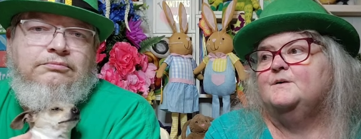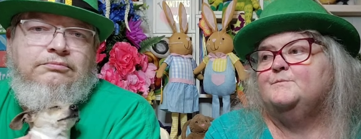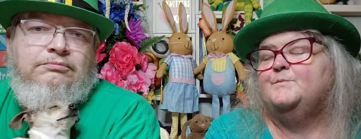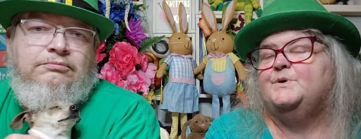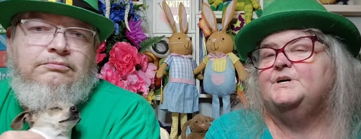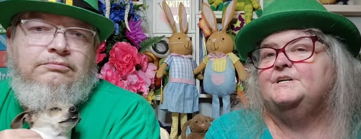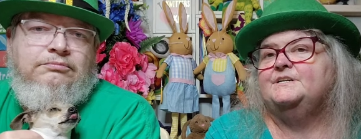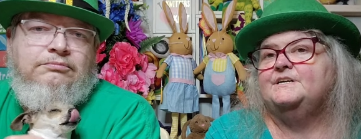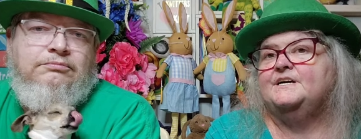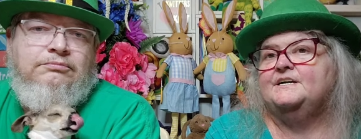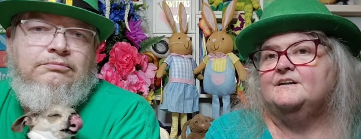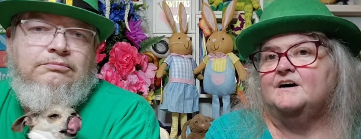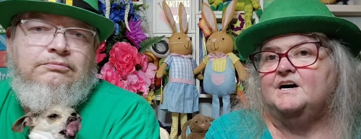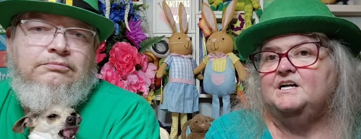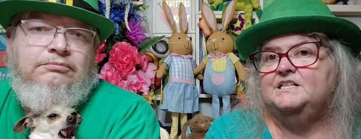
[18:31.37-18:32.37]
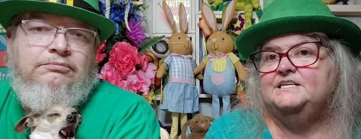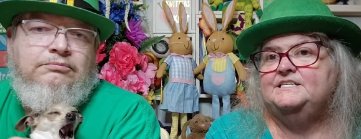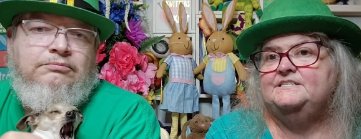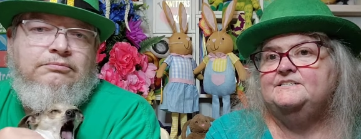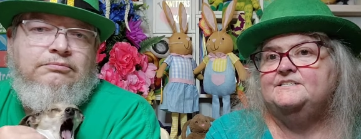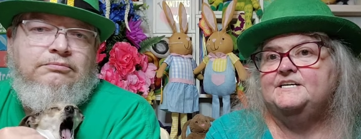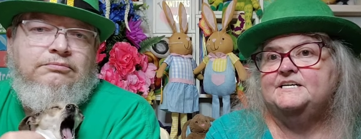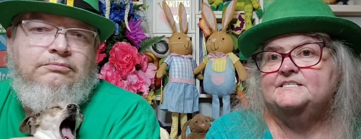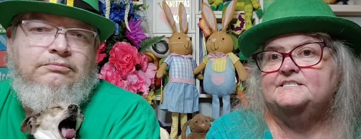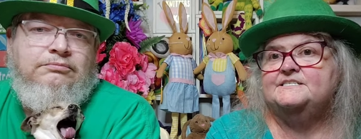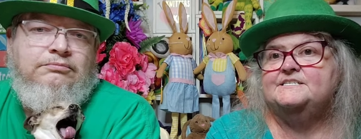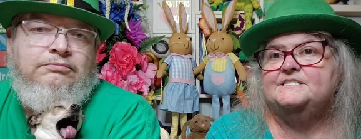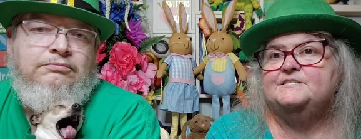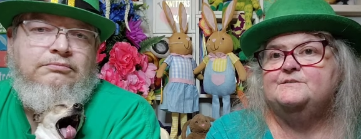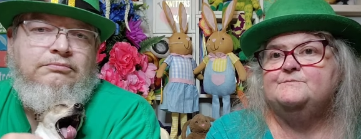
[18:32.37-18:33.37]
Speaker 1: mm -hmm. but mm-hmm. at ollie's has
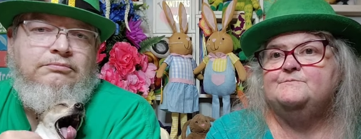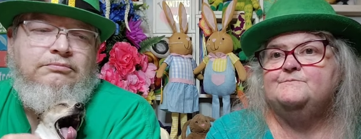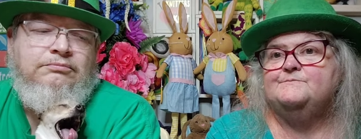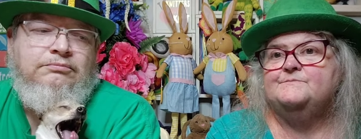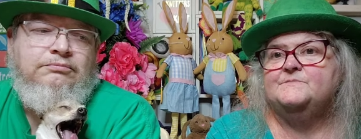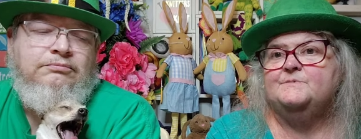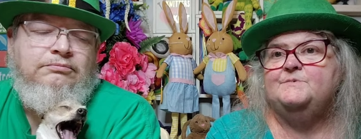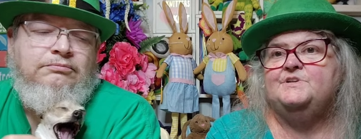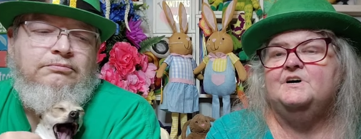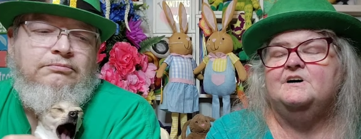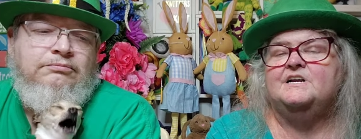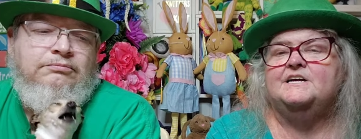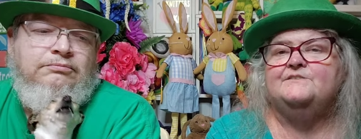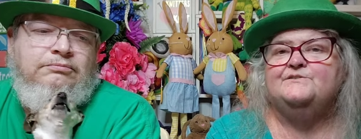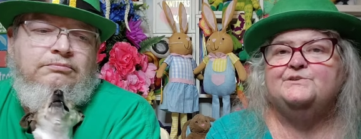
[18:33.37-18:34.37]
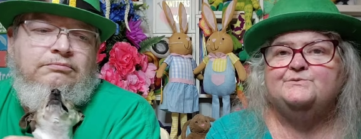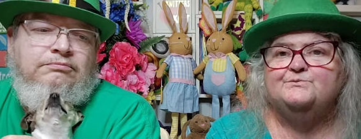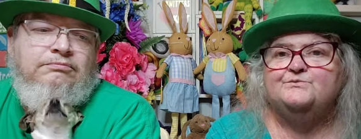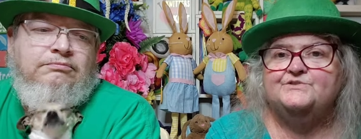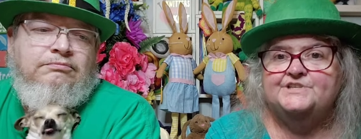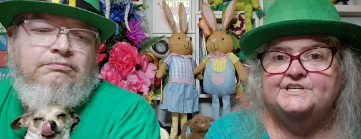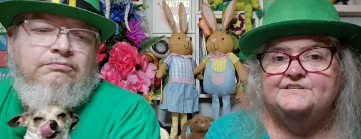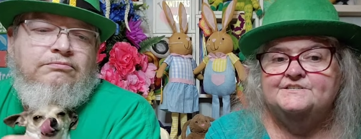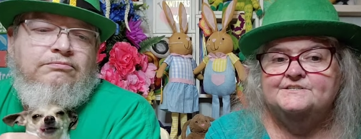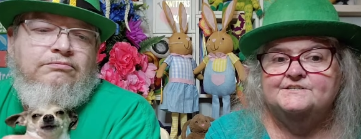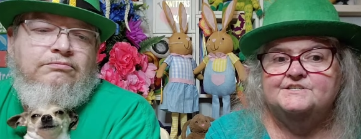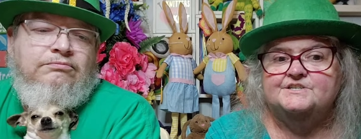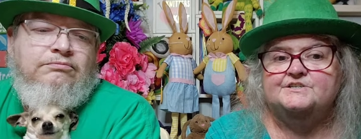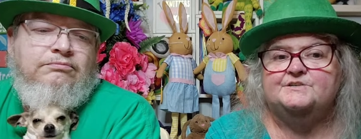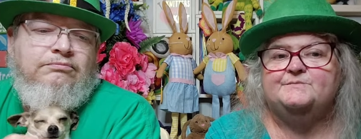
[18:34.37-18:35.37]
them i mean not every
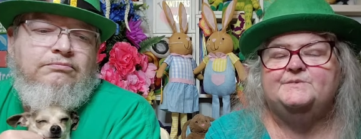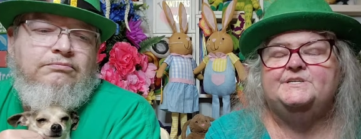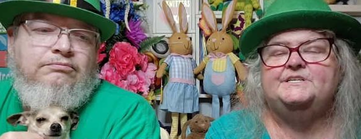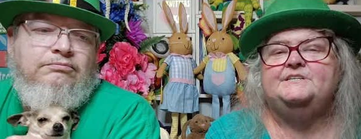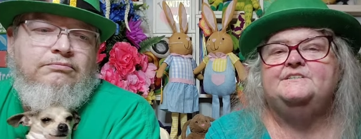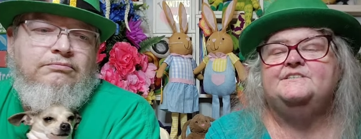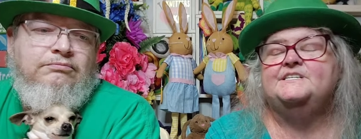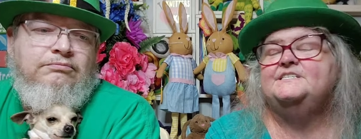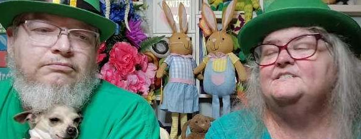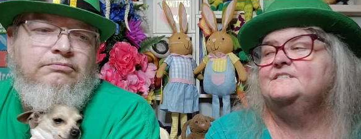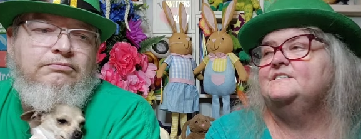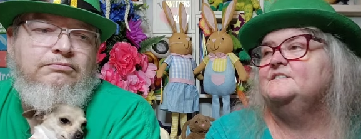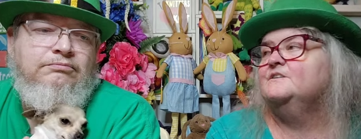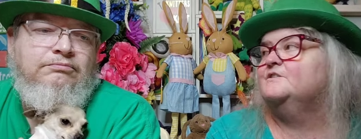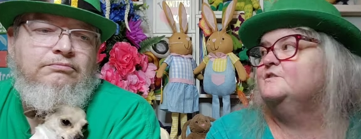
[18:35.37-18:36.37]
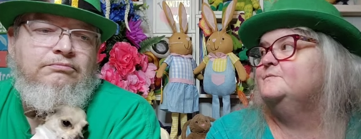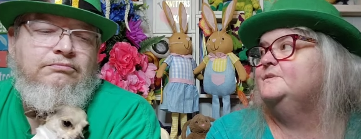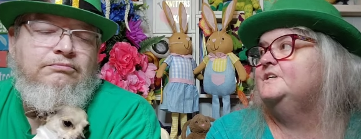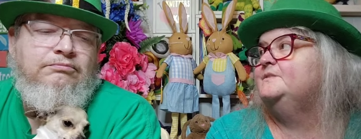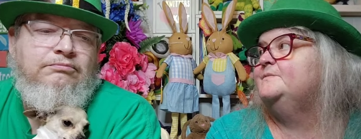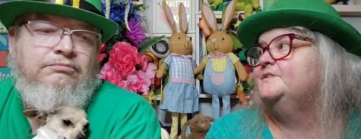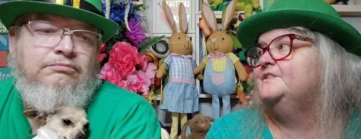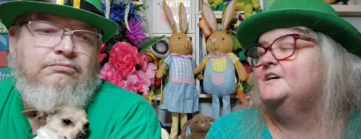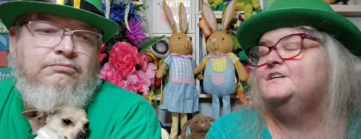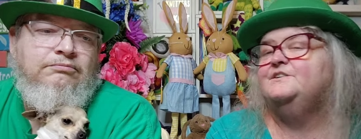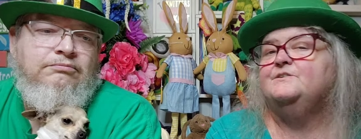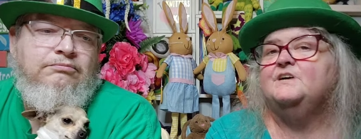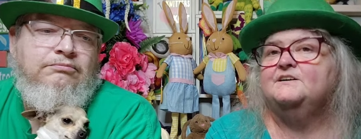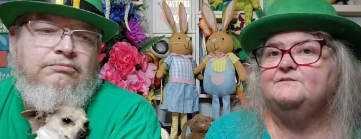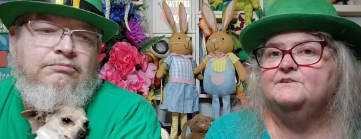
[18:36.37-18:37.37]
season there could be seasoning there could be but they
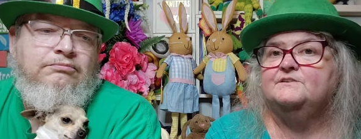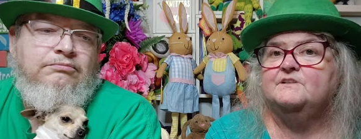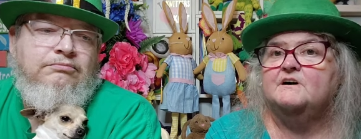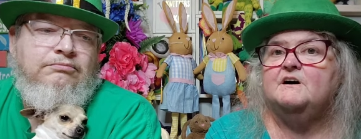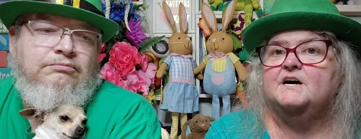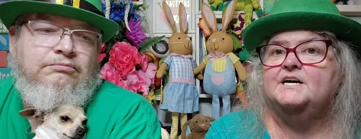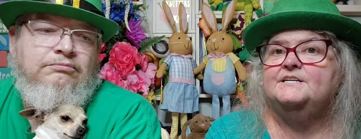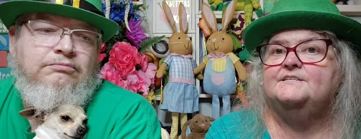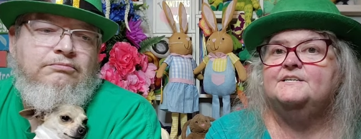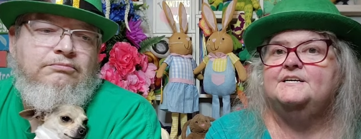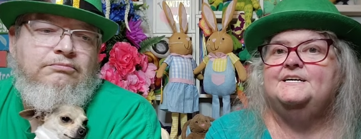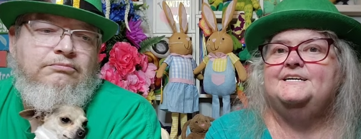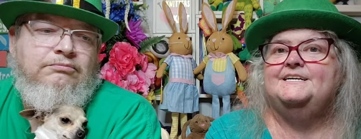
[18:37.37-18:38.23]
do have a lot